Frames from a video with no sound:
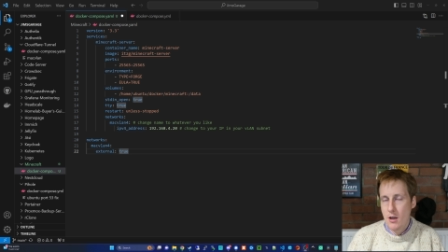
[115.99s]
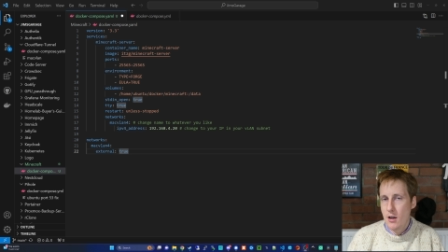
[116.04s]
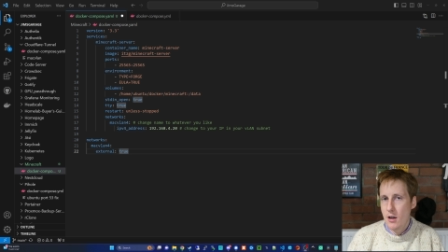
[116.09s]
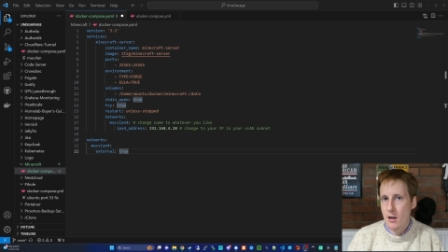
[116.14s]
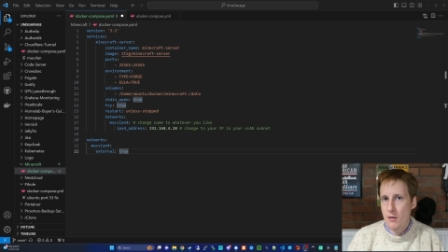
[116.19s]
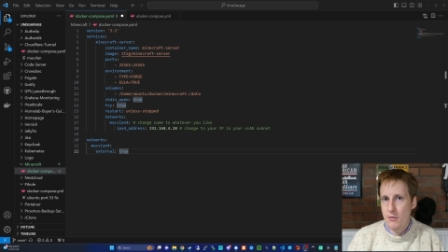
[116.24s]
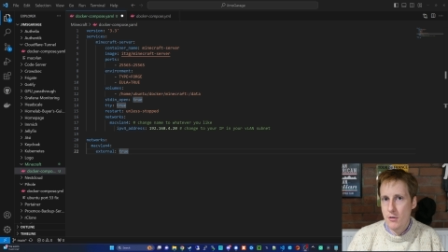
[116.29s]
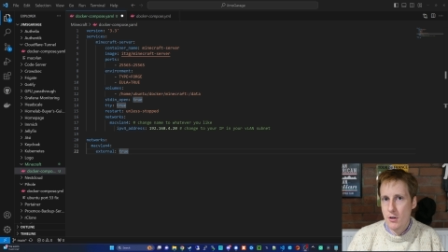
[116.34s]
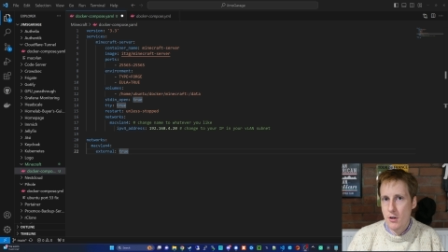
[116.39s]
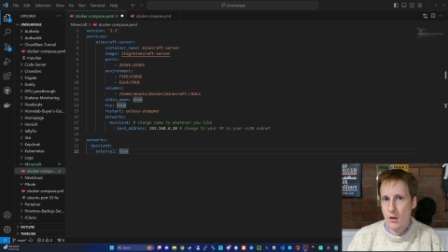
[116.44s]

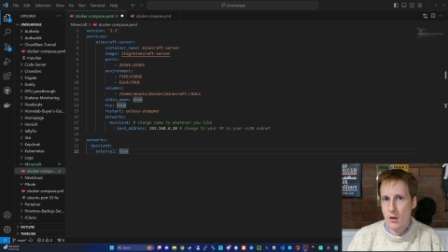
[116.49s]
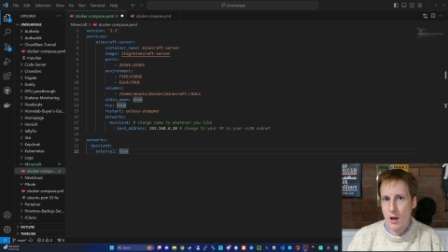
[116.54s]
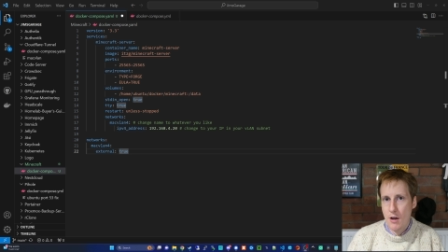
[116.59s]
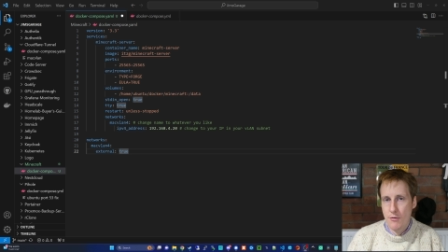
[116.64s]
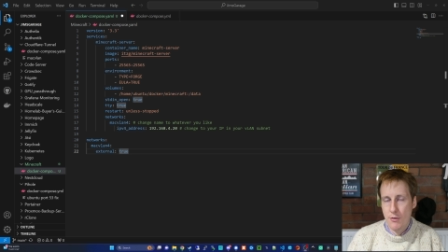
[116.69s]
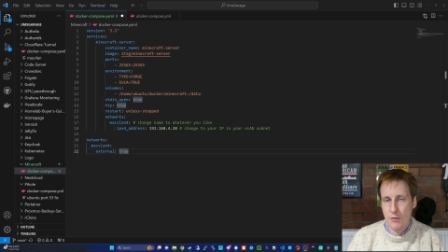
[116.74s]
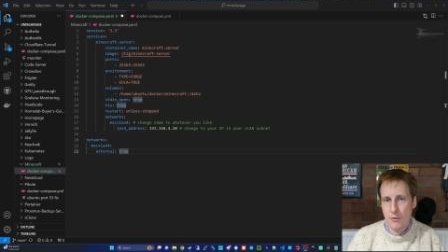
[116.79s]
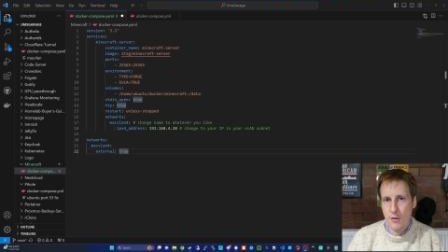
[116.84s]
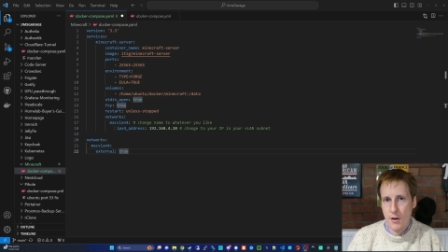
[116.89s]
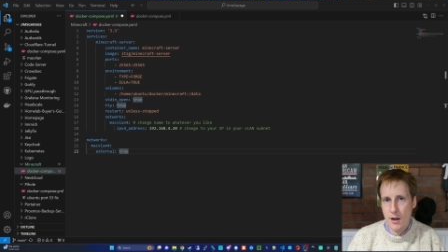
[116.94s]
And if you don't
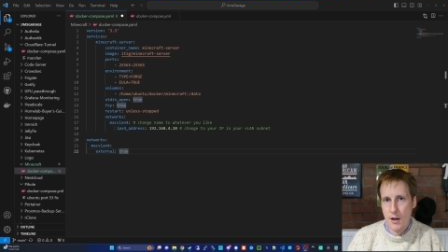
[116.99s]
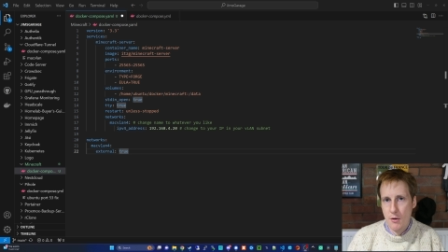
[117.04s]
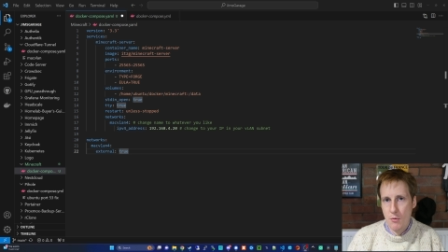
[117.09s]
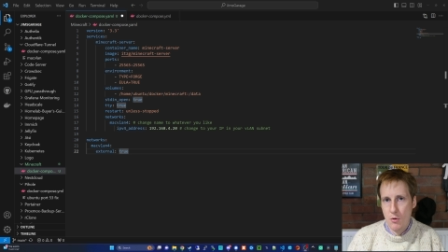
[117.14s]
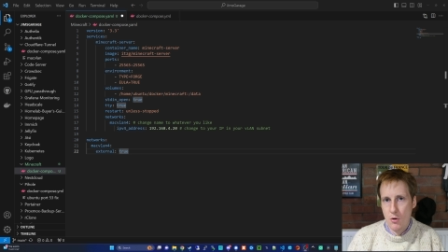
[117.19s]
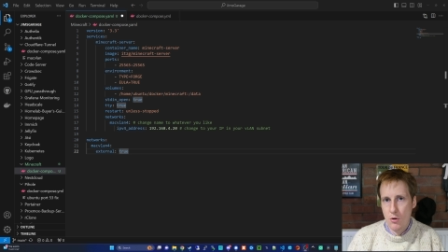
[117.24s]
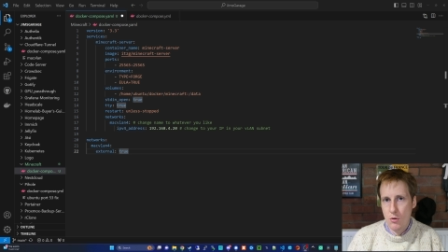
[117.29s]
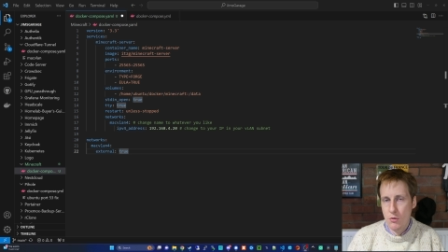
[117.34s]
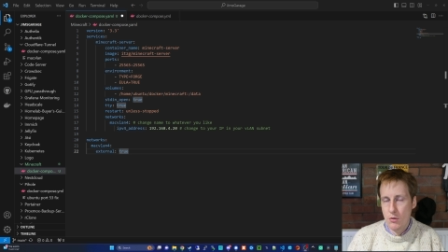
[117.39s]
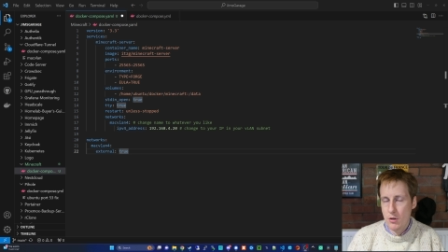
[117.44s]
have a
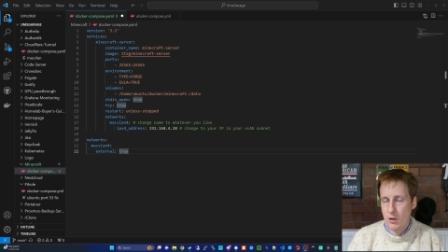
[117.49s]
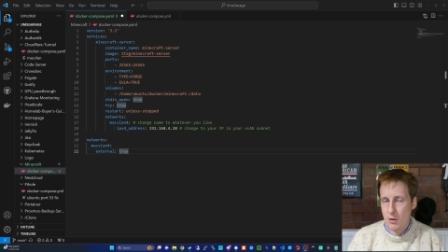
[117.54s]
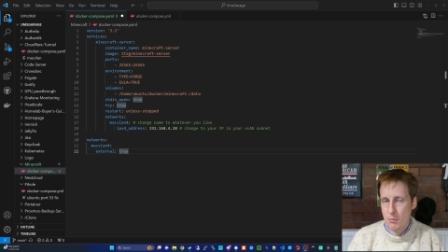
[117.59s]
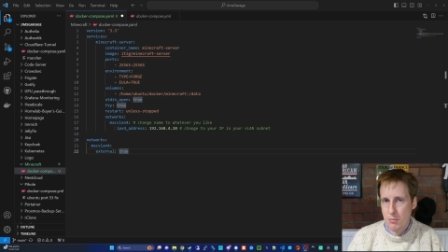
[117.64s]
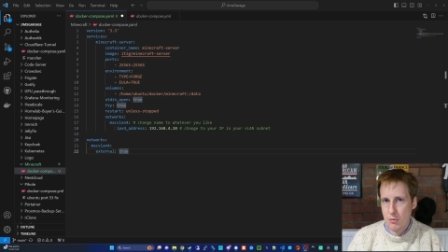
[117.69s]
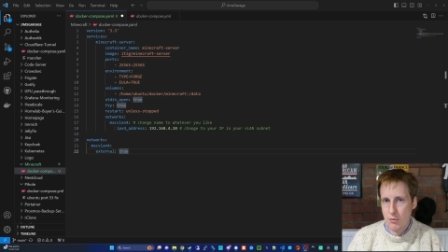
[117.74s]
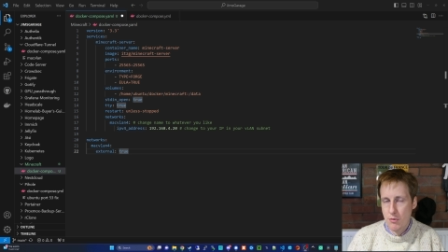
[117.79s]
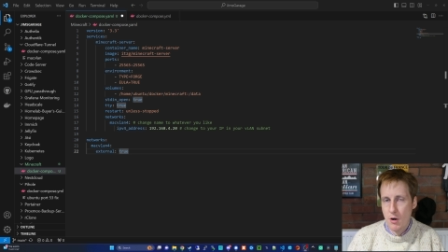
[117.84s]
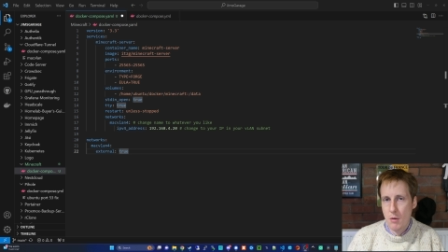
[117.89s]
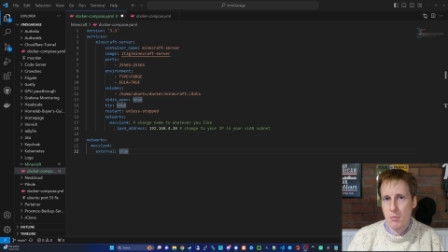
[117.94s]
firewall, you're
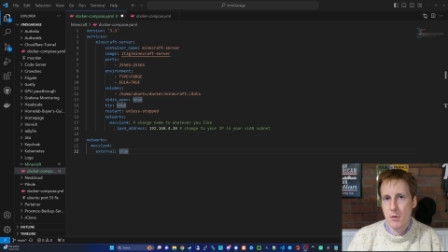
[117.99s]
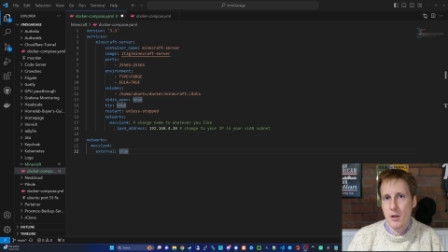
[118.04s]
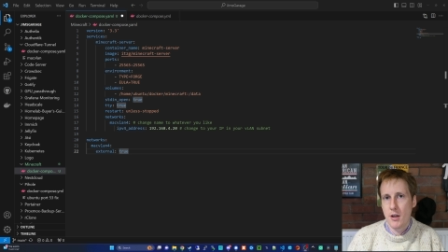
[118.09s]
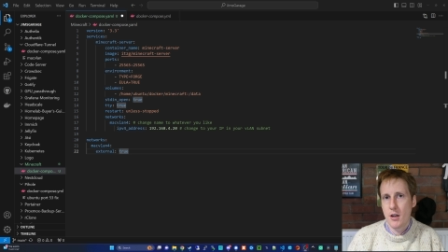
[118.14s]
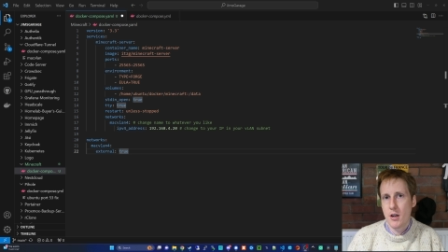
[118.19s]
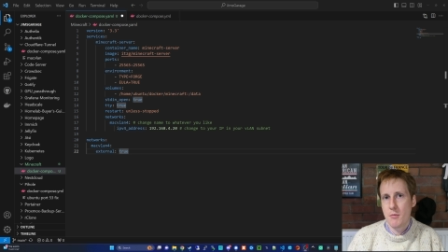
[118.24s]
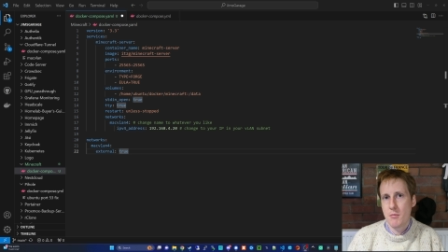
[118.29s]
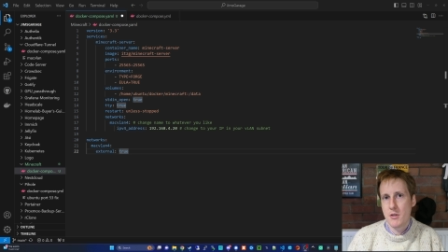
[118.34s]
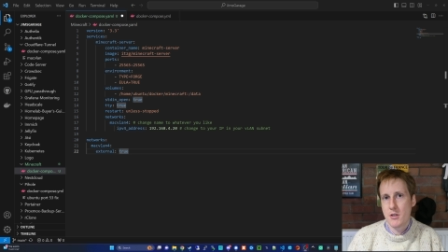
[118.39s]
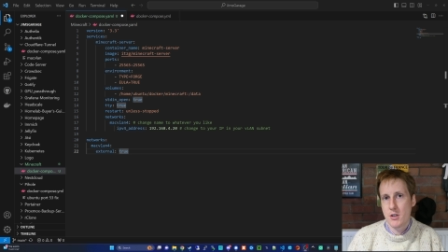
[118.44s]
probably
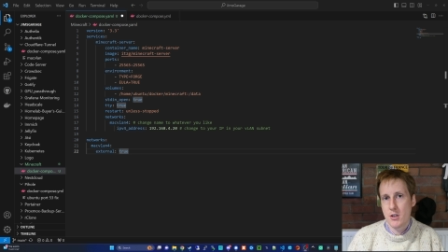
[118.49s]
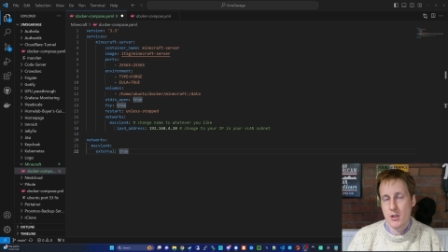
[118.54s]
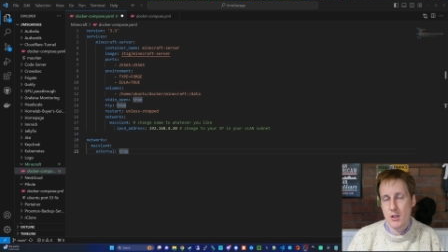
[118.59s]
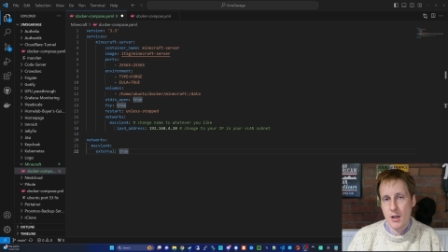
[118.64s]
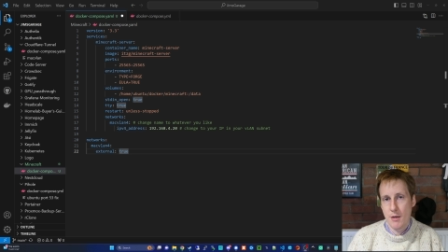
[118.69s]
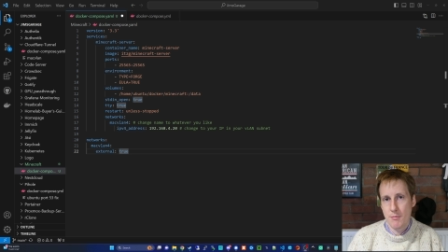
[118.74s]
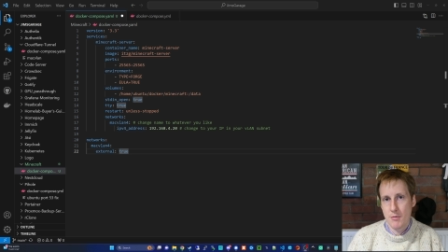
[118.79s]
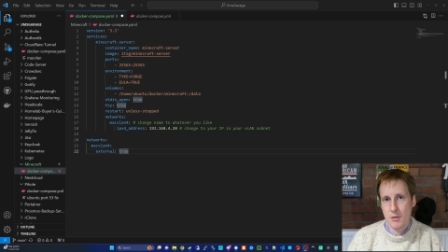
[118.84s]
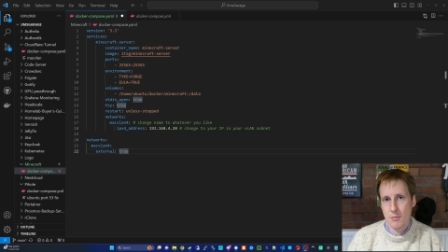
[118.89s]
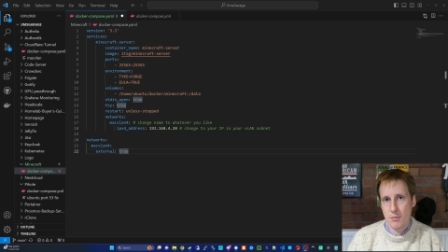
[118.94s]
going to be
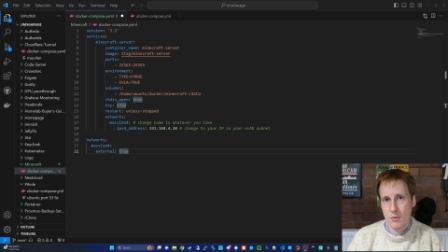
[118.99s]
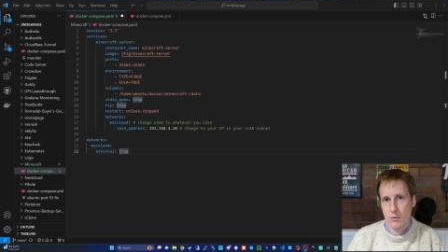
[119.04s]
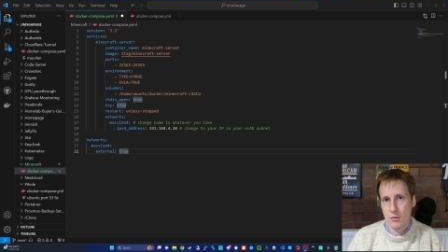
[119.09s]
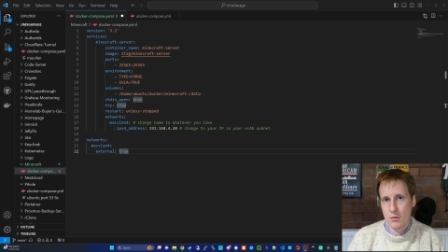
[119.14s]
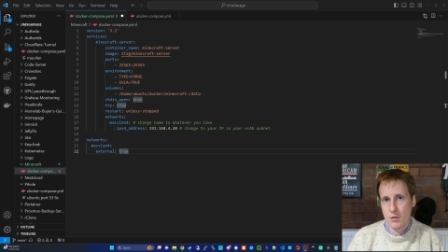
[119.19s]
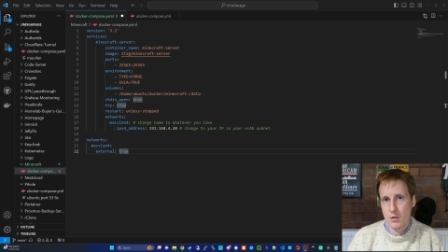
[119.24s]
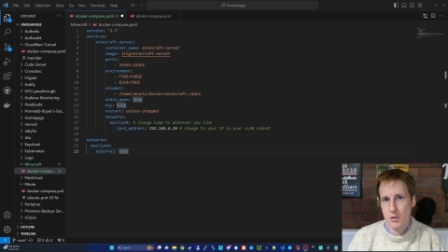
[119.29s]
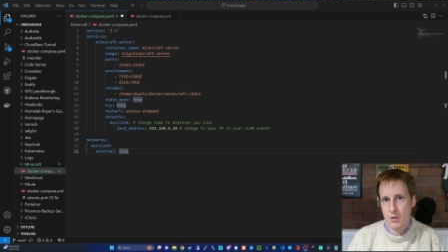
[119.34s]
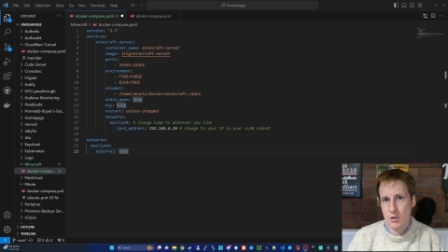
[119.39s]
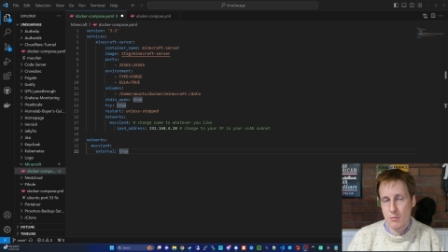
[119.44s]

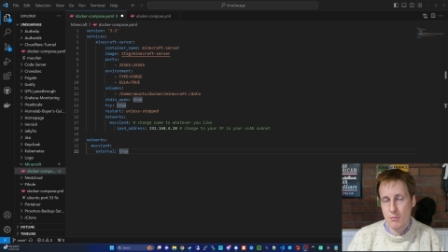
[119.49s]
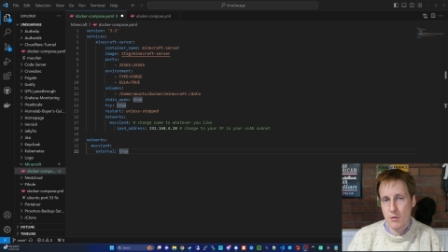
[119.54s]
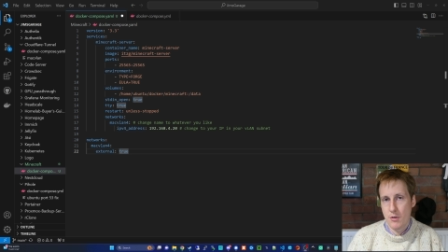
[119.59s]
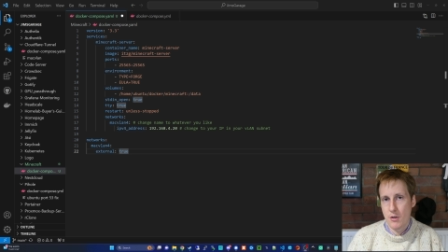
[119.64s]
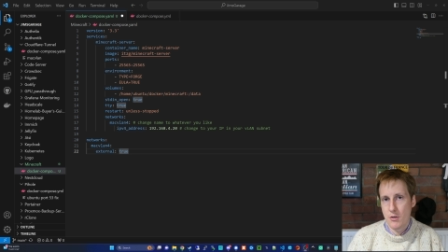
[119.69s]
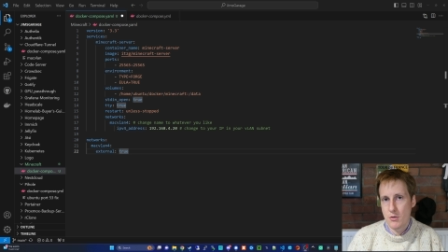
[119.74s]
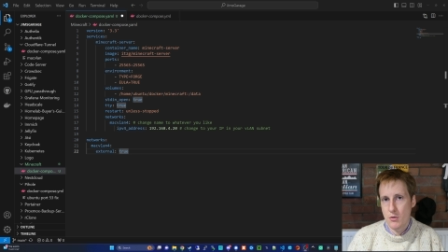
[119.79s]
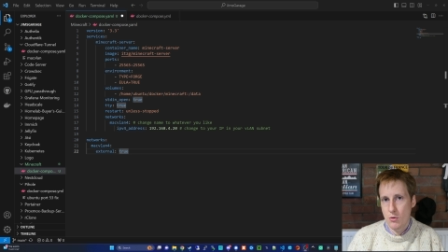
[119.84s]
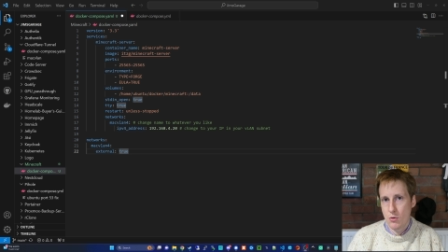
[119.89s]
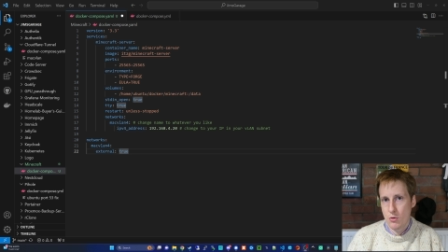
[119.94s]
susceptible to some of those